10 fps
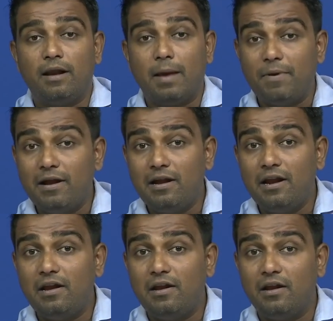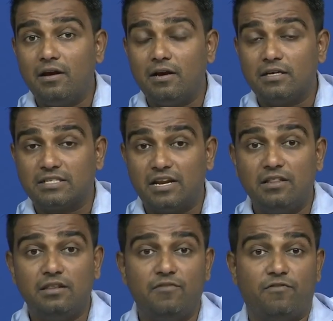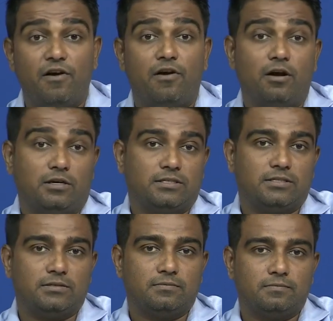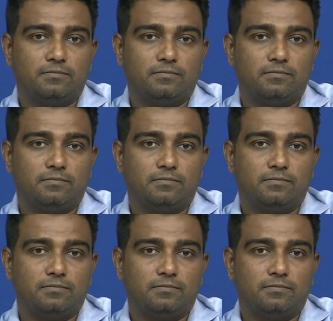rapidly uh, screen different drugs.